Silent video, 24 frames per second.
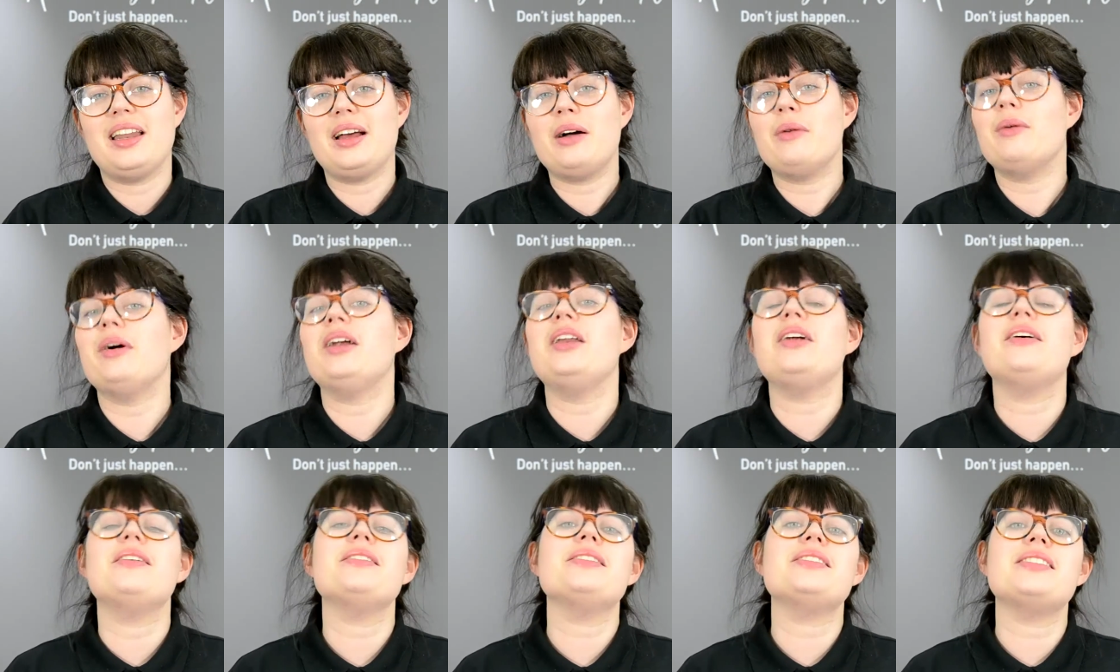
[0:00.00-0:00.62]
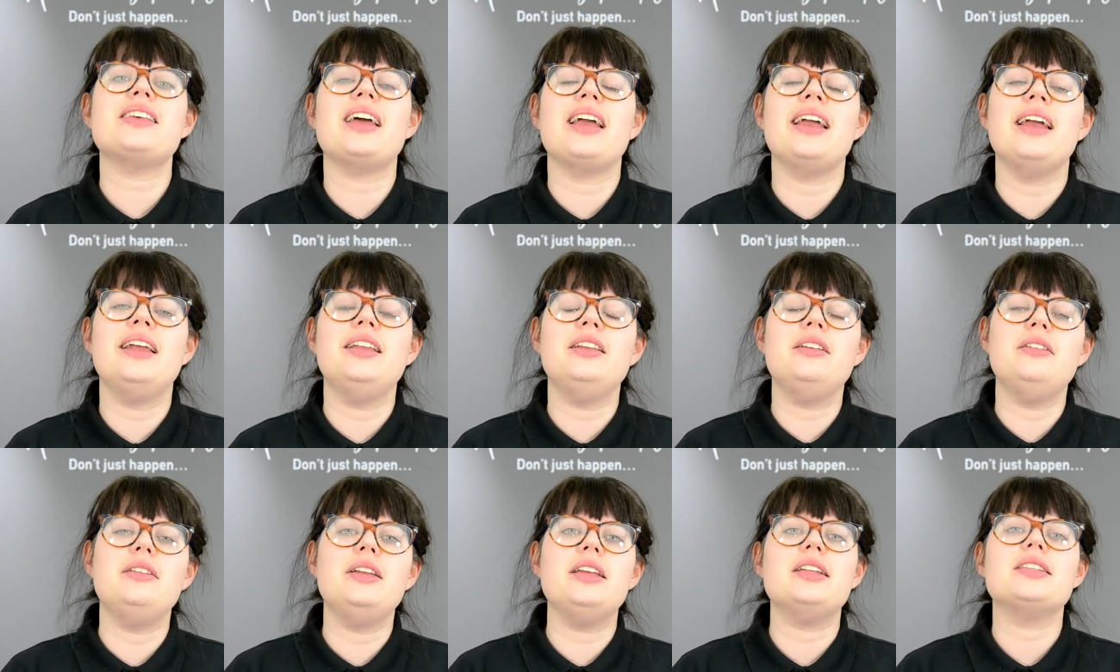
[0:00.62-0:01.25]
Now we're not
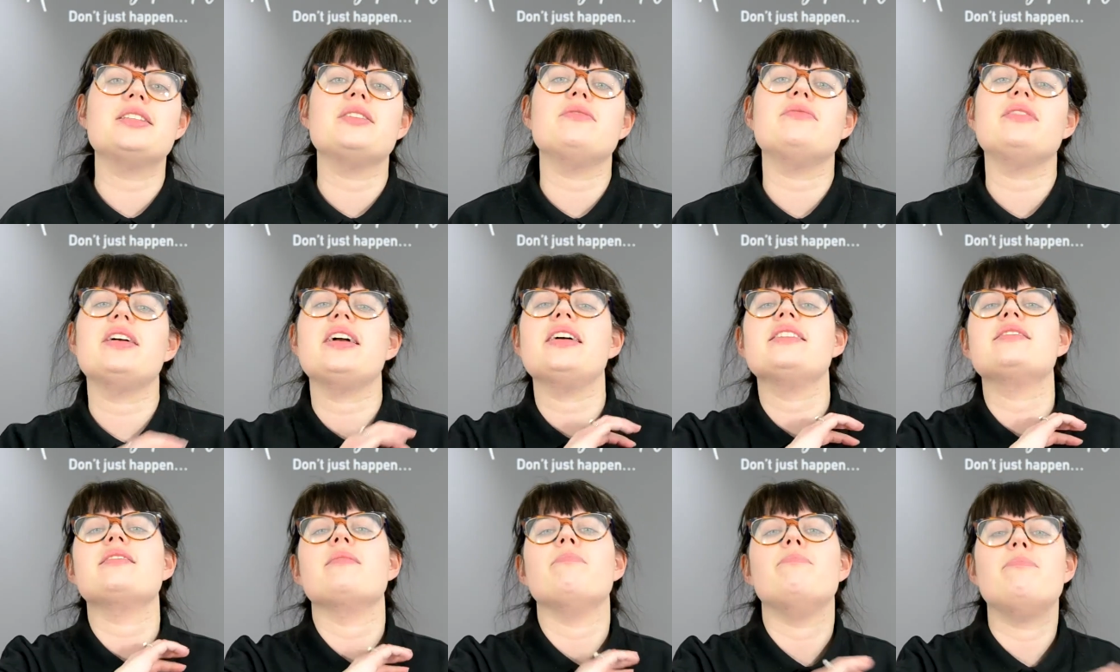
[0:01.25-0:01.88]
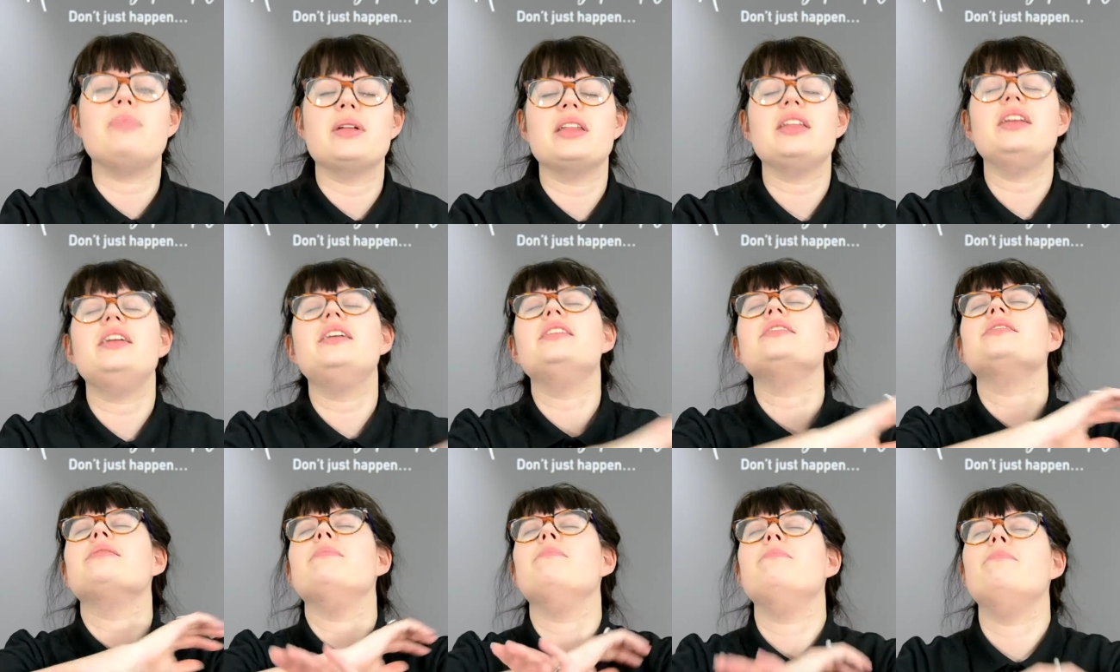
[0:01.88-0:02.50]
saying you need to raise
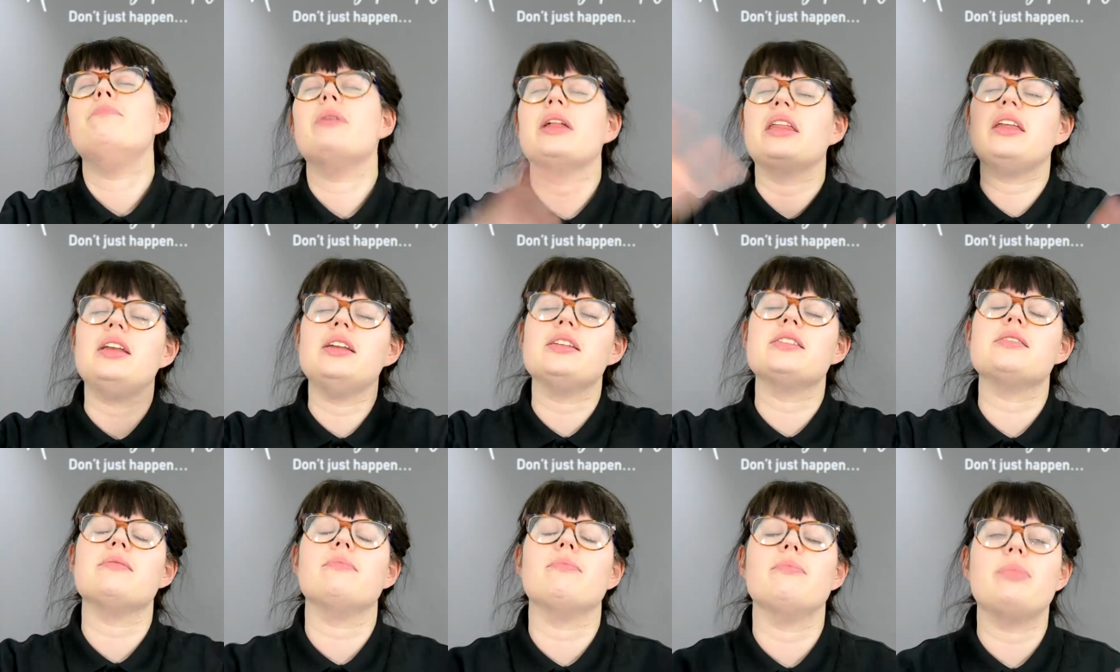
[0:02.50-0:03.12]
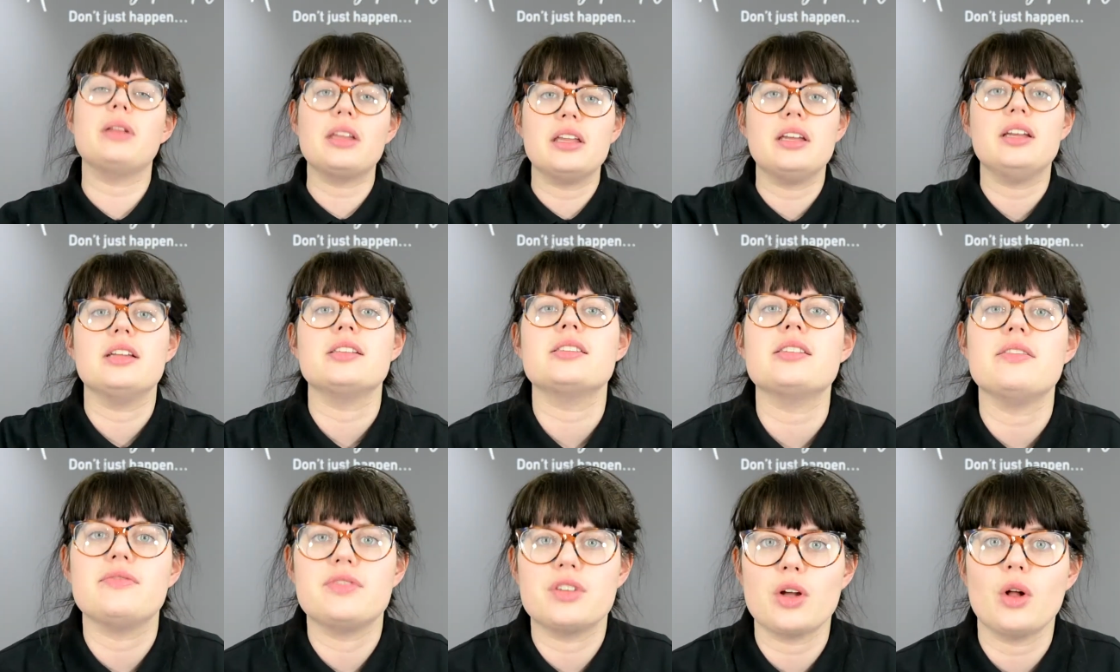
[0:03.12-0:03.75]
billions and billions and
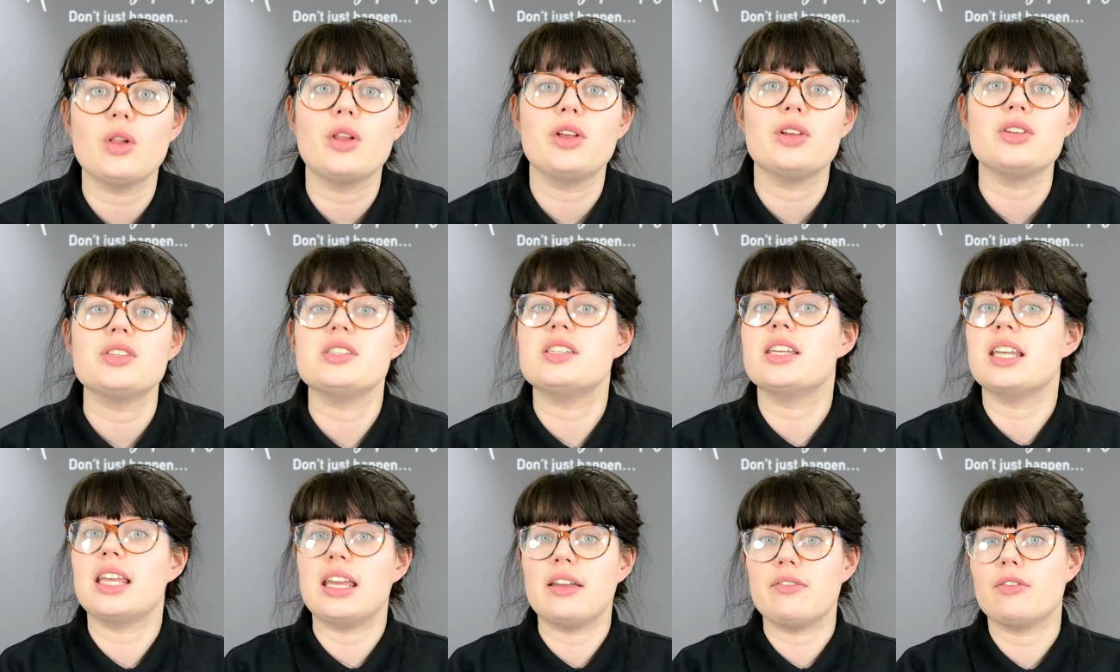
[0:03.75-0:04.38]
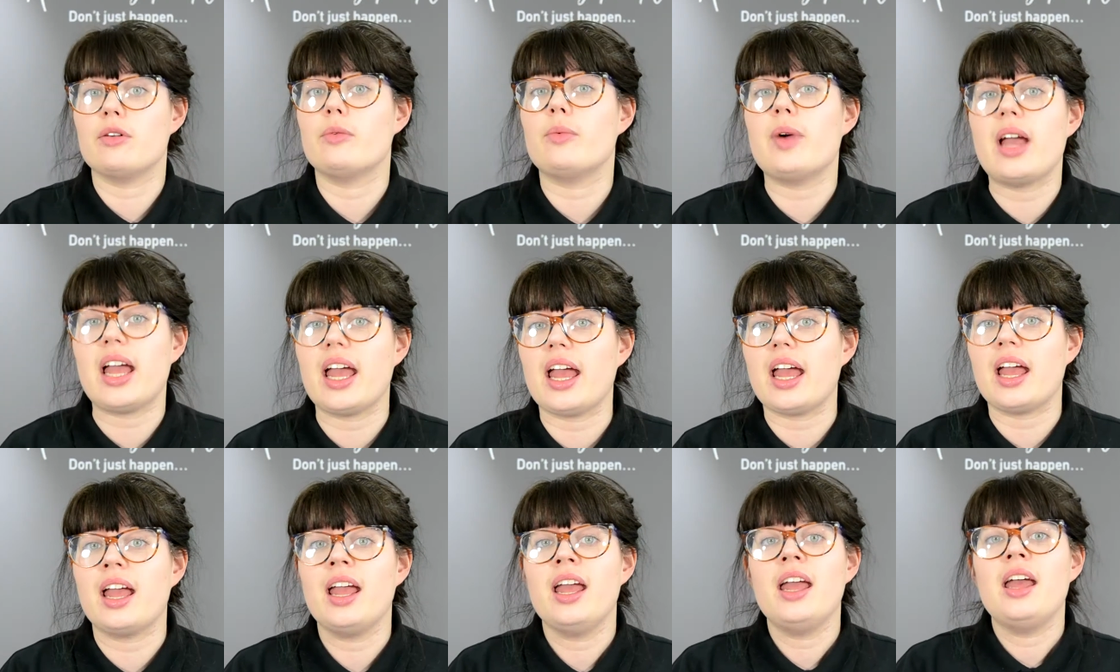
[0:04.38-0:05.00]
billions of dollars to give
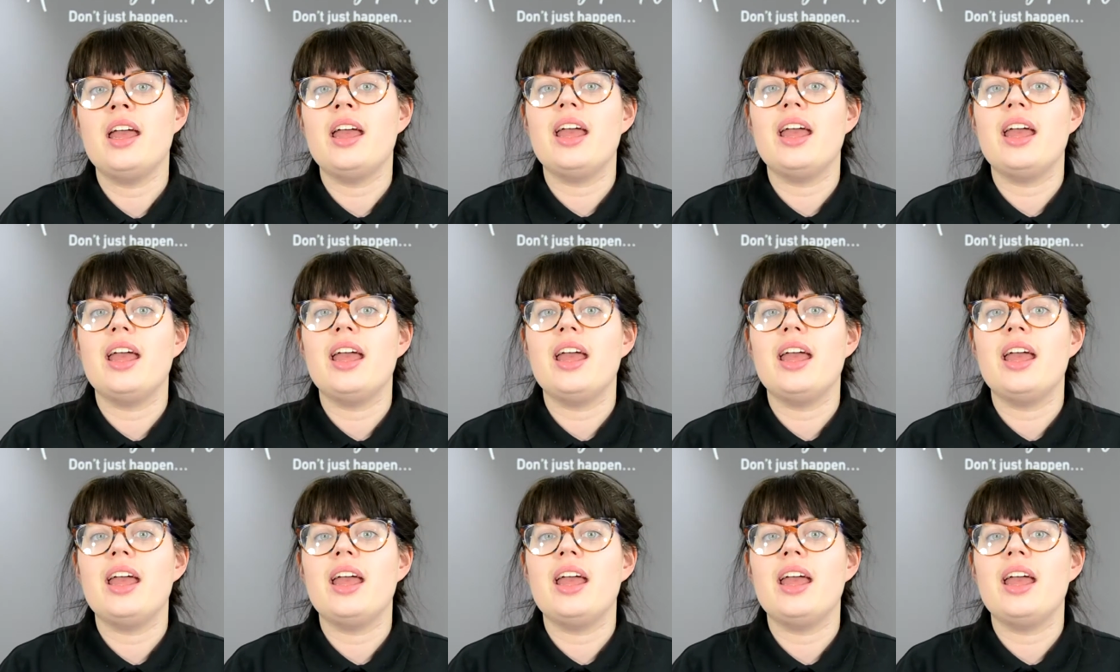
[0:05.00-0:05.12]
away.